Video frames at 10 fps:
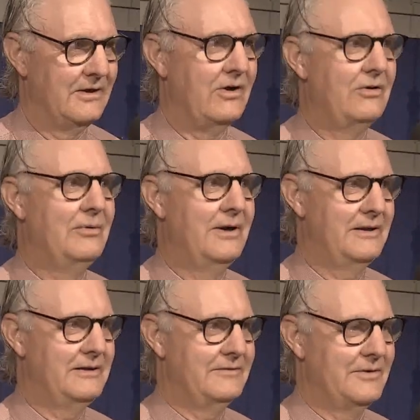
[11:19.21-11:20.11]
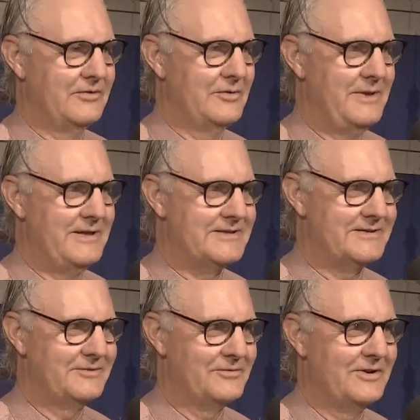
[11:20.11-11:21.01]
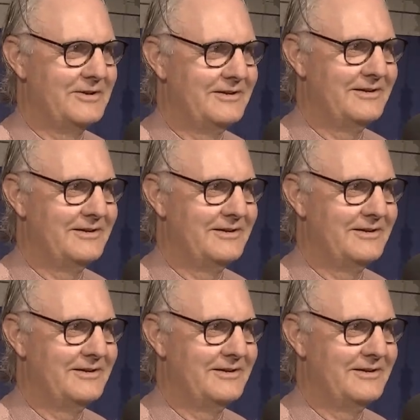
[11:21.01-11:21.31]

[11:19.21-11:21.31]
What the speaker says: Oh, well, so, you've got the best of the...